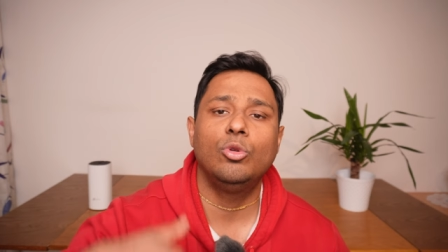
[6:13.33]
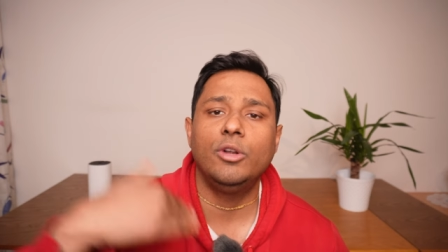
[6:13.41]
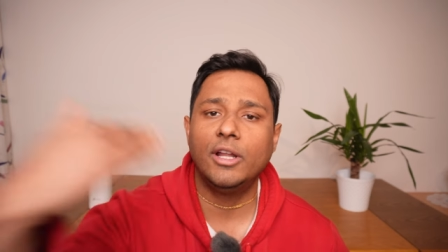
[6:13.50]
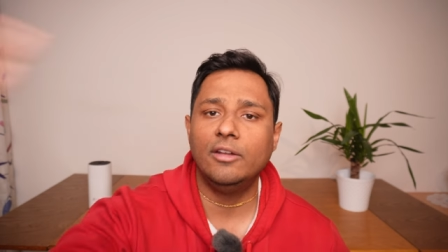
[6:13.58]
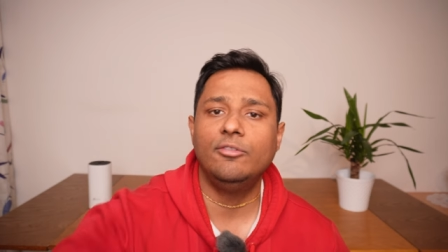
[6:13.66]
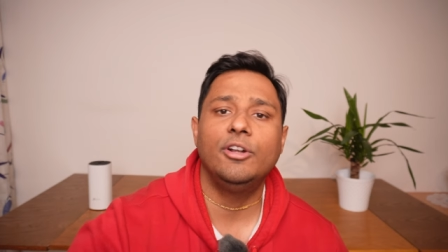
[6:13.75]

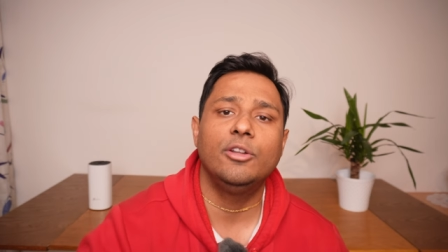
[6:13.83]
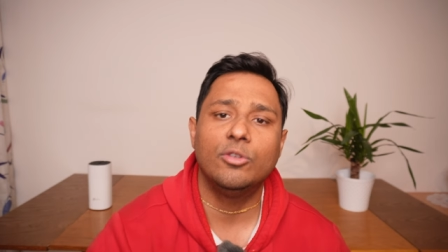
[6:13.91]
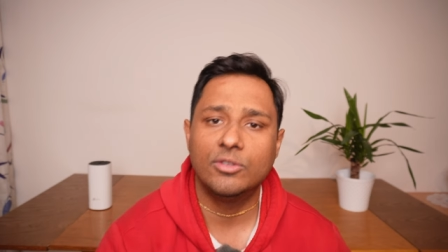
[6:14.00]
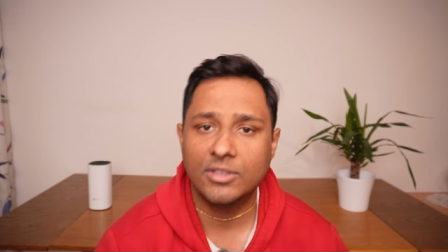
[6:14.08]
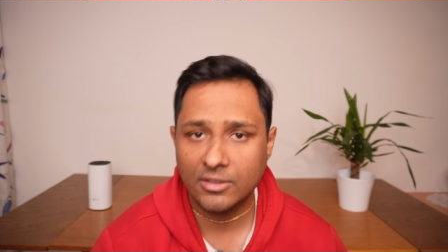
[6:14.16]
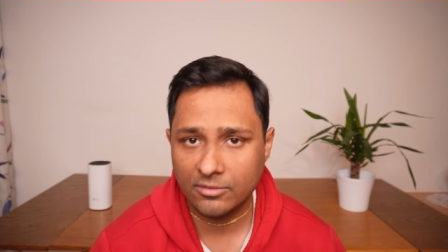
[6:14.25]
elevate
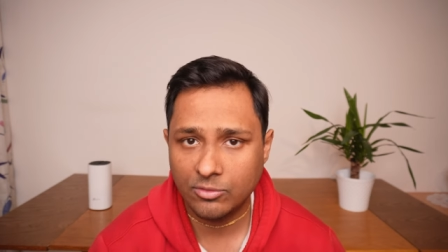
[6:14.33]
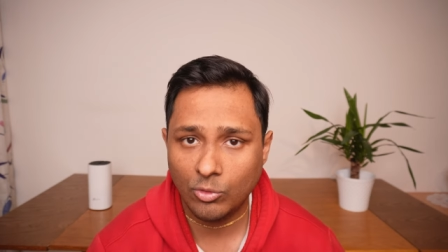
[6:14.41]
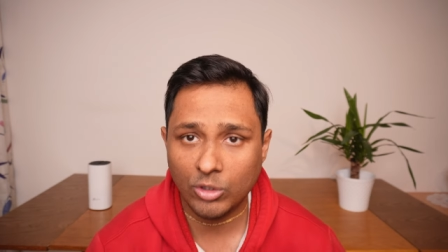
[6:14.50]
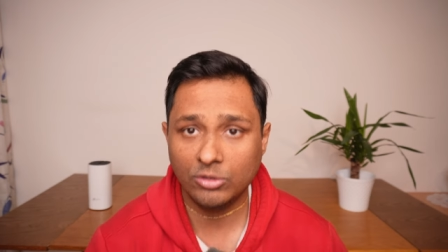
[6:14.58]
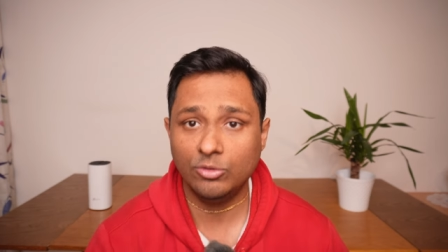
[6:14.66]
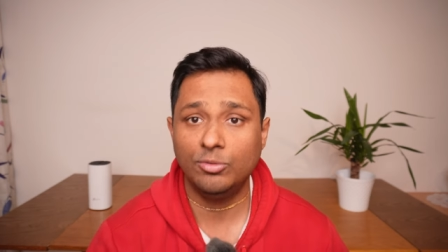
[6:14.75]
yourself.
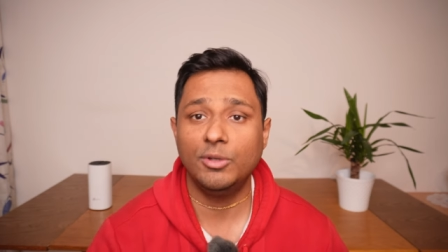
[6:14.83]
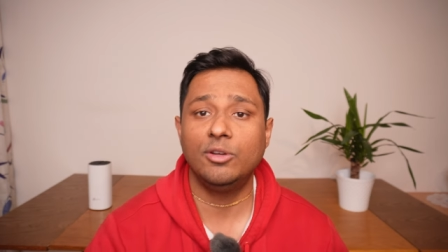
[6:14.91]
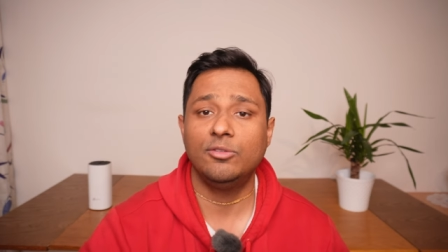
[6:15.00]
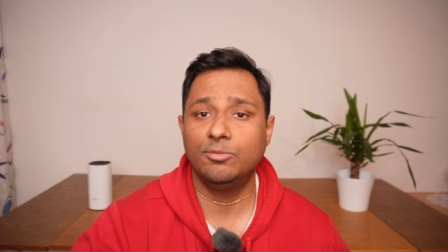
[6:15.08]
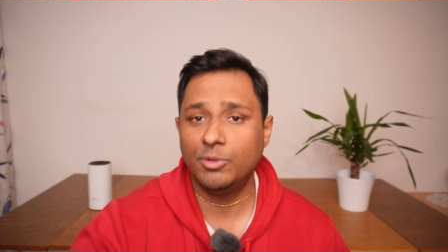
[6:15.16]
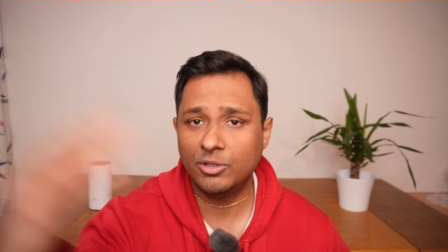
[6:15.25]
What to speak
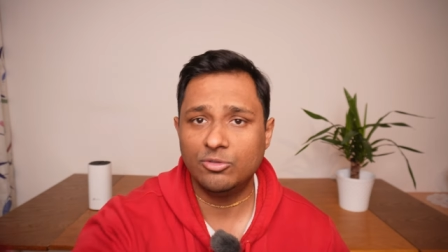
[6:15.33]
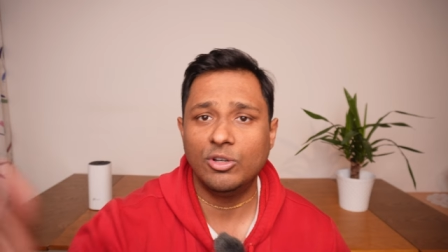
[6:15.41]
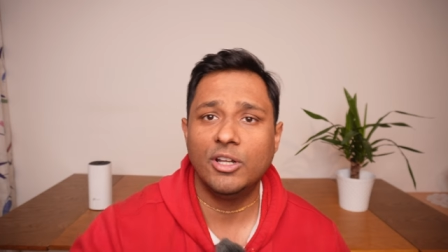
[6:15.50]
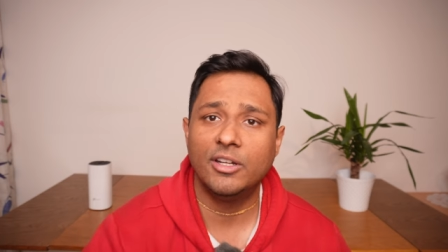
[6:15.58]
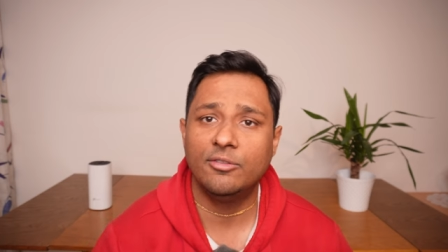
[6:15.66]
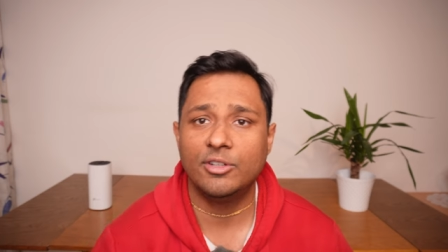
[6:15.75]
of
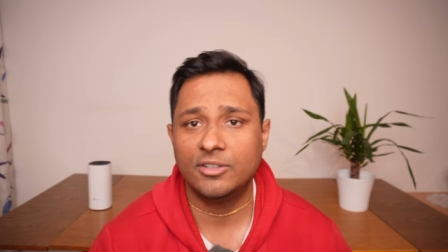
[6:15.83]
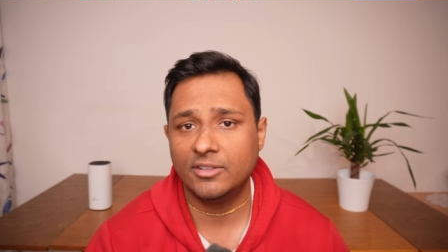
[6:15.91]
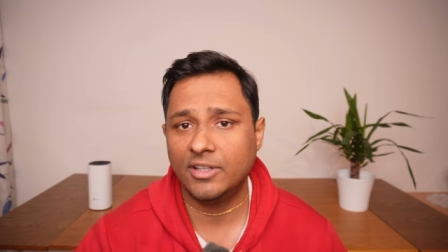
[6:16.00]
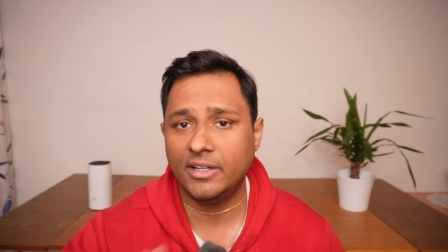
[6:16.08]
spiritual elevation?